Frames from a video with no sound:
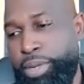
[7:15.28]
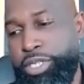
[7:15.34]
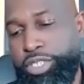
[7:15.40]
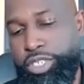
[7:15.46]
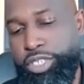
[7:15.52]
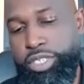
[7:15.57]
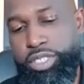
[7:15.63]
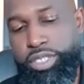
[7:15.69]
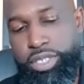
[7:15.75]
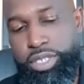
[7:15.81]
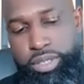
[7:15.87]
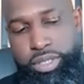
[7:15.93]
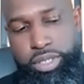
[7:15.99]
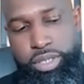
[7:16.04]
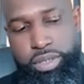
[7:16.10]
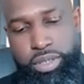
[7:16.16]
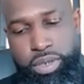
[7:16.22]
it's just to
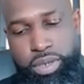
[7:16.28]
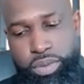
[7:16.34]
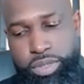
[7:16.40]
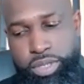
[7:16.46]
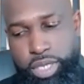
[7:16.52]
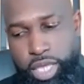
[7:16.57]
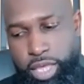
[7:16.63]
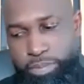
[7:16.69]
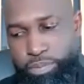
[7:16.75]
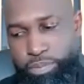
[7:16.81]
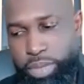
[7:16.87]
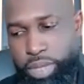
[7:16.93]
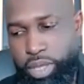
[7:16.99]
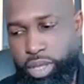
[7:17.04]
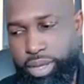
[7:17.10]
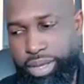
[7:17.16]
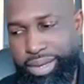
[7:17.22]
to keep
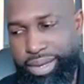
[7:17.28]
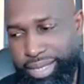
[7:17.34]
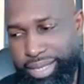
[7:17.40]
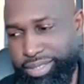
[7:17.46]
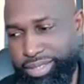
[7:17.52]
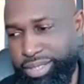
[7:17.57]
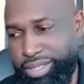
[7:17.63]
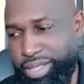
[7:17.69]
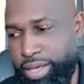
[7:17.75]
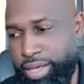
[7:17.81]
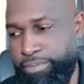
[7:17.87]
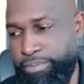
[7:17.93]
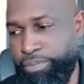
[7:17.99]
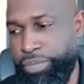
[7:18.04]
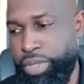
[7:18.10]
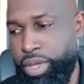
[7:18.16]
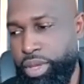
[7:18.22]
me connected to
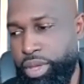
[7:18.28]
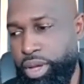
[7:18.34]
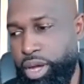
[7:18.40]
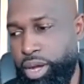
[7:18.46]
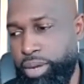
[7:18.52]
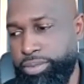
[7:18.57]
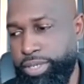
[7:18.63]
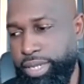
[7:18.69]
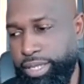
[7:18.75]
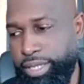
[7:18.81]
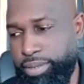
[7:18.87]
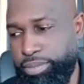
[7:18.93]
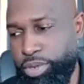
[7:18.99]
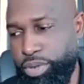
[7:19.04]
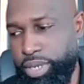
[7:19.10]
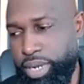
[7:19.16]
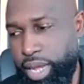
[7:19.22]
them, to let them
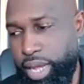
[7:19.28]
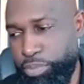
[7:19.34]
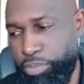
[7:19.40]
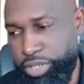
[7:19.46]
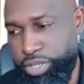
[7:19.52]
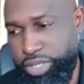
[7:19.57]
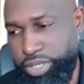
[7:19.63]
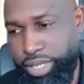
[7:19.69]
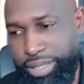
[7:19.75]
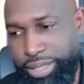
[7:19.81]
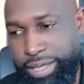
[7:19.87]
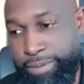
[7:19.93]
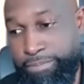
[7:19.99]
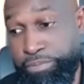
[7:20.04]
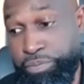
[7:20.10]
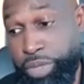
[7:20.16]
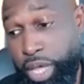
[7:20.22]
know that I appreciate
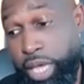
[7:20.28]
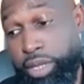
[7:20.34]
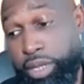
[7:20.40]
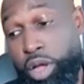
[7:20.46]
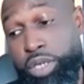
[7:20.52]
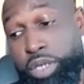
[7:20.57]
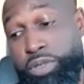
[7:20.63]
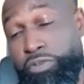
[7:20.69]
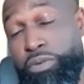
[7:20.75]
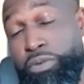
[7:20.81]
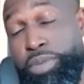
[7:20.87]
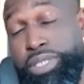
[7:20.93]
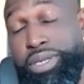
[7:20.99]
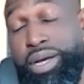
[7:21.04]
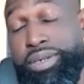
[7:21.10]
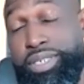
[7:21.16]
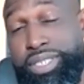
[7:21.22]
them, and also for me
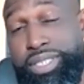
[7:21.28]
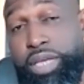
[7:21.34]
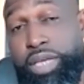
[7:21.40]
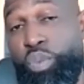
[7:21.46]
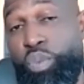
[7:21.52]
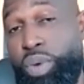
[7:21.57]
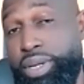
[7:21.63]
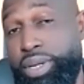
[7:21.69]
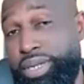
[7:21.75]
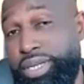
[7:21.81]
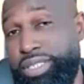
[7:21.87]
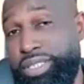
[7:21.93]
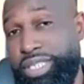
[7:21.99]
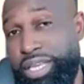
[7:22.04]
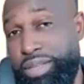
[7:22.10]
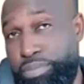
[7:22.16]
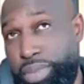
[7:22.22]
to understand what it
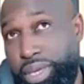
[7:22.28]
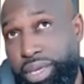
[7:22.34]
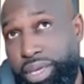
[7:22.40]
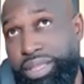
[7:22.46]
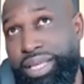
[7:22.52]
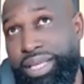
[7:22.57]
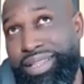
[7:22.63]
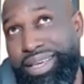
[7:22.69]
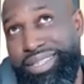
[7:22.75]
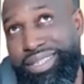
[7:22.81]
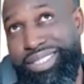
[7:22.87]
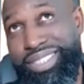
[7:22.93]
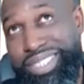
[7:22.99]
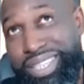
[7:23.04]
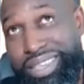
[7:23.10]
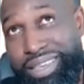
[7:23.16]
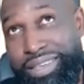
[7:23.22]
is in me that they
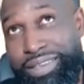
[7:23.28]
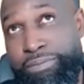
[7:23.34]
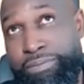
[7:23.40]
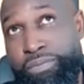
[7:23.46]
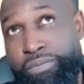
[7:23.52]
see